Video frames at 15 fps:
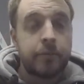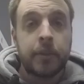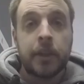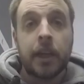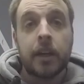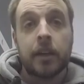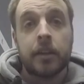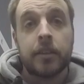
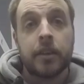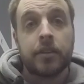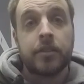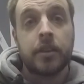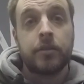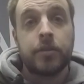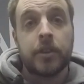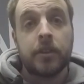Yeah, that's
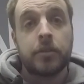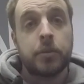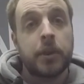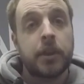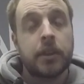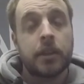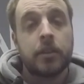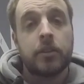it for this
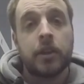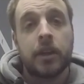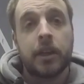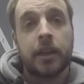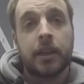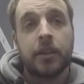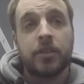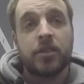week now.
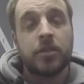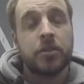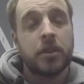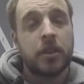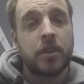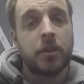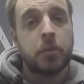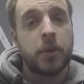So
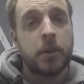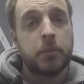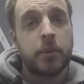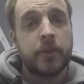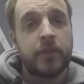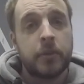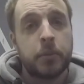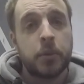sorry it's been a bit
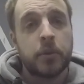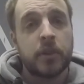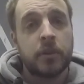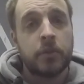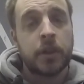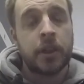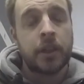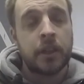of a
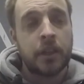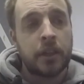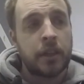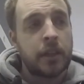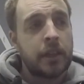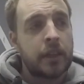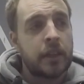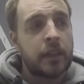boring one,
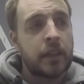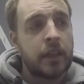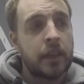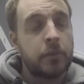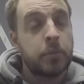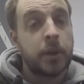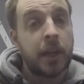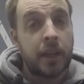
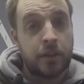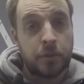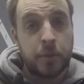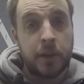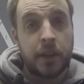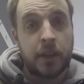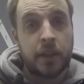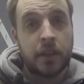but next
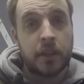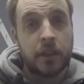week